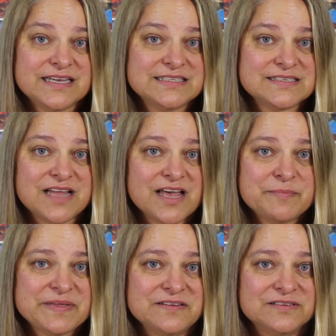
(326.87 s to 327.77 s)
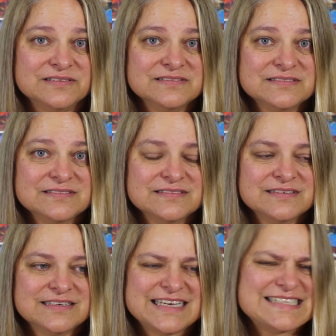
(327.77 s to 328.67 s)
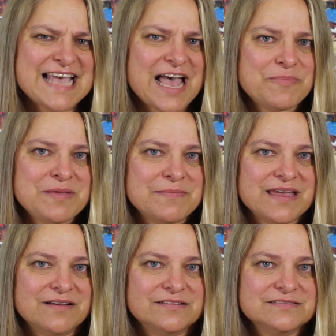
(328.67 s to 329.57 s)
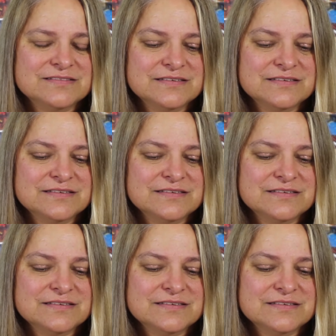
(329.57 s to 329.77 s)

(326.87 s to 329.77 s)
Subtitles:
It's not a bill, it's happy mail.